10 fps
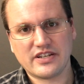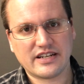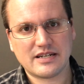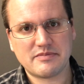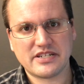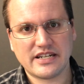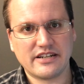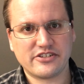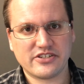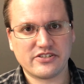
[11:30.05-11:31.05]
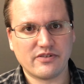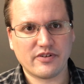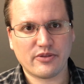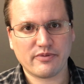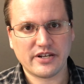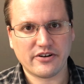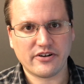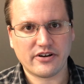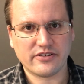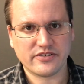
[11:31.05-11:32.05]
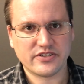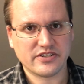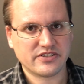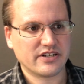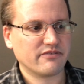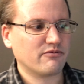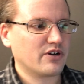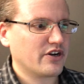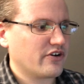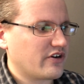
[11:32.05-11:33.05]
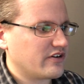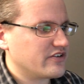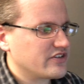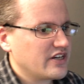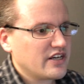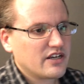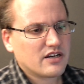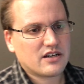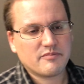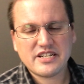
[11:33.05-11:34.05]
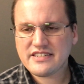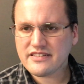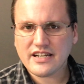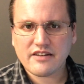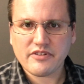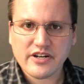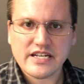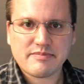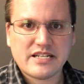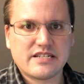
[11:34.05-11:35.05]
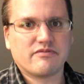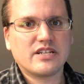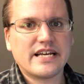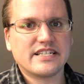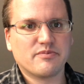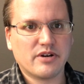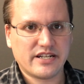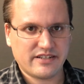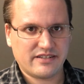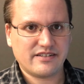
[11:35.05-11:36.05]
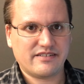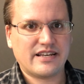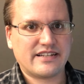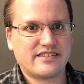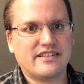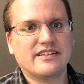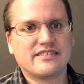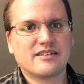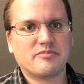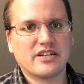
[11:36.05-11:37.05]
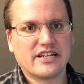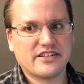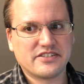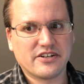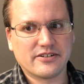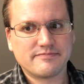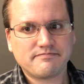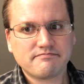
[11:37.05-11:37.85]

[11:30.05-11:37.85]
It comes in at just over $300 instead of $100. It's still not a very expensive lens, but that is something to consider.